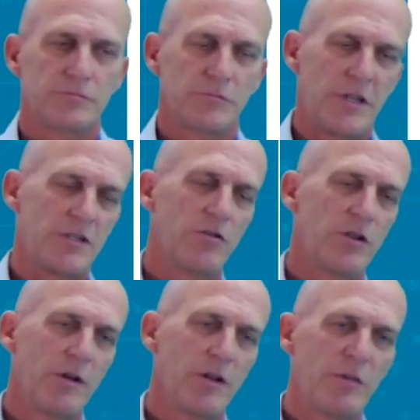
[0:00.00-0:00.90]
let's look
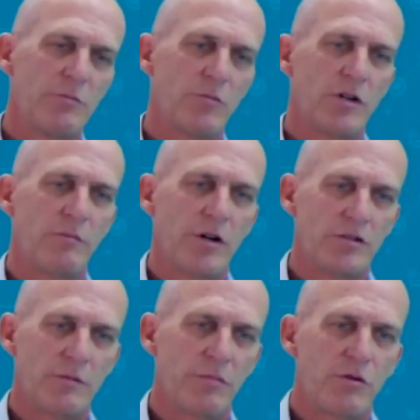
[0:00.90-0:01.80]
a little bit more about
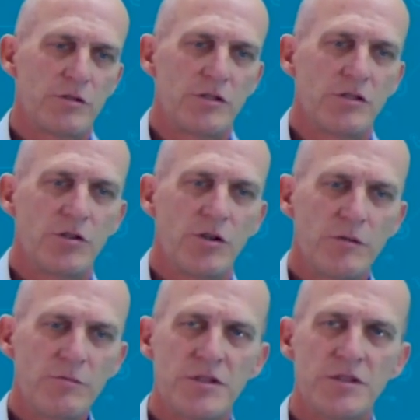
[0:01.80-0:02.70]
important
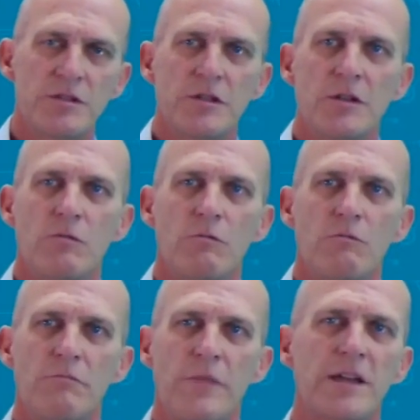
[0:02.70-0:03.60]
terms.
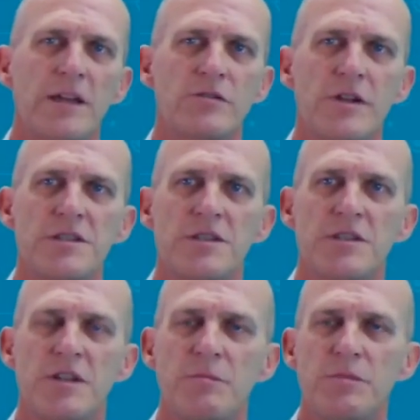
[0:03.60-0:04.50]
MAC addresses
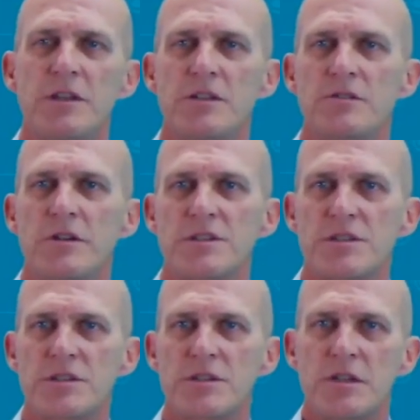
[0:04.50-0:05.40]
and IP
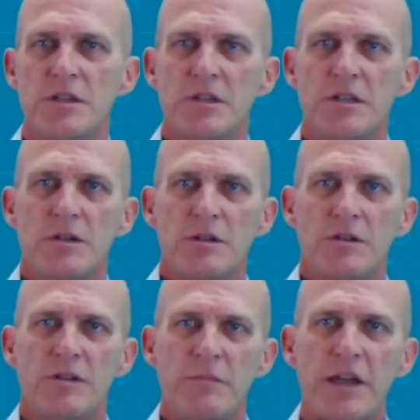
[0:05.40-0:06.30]
addresses.
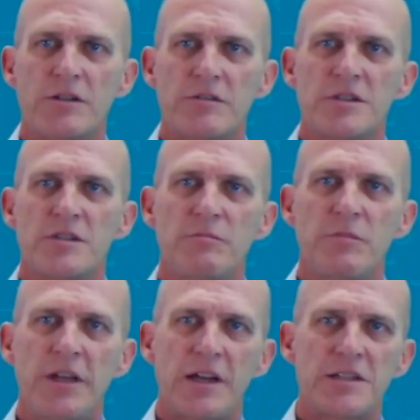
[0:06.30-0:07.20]
The MAC address, the
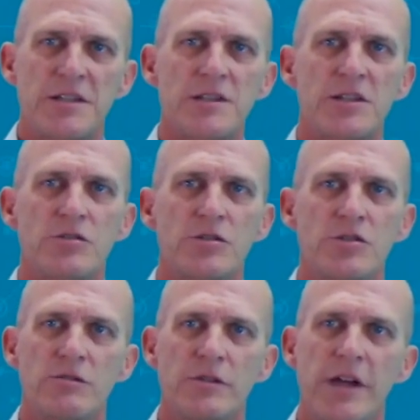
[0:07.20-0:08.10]
media access
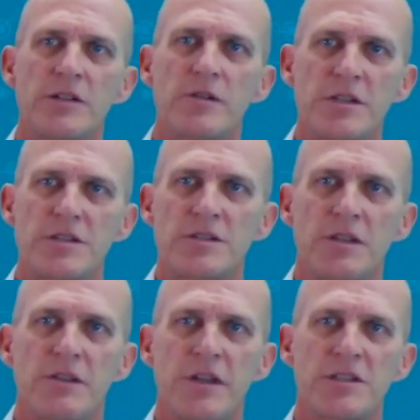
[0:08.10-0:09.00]
control address,
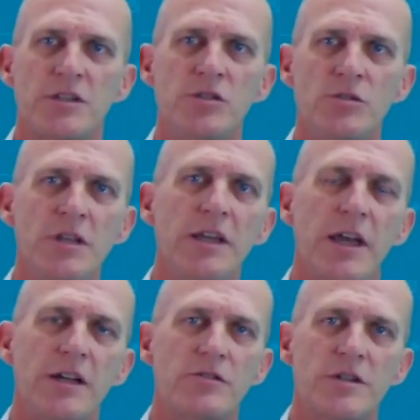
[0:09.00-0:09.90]
that's a unique
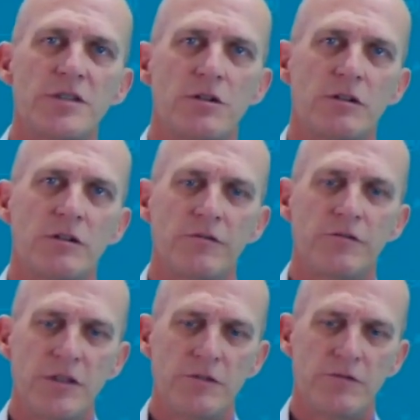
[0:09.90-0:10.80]
address of
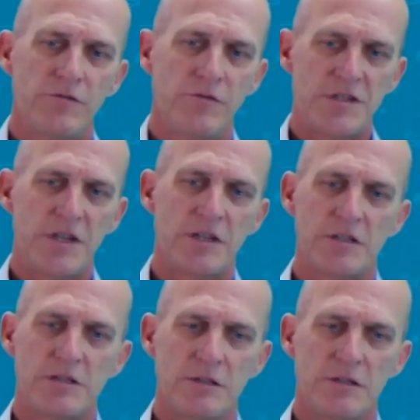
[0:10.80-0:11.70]
the
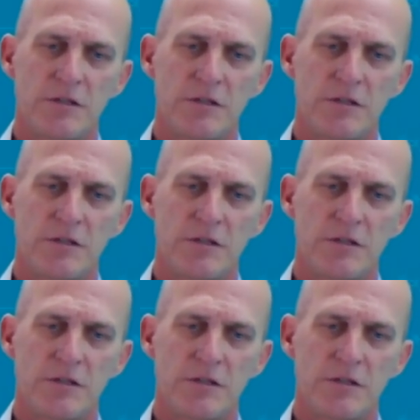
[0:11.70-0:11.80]
physical